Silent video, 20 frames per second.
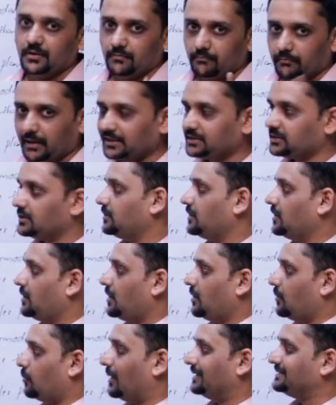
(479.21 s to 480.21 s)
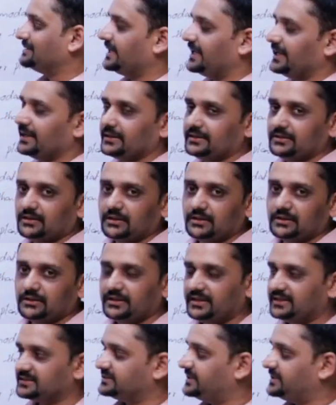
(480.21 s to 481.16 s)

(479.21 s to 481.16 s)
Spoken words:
But one thing is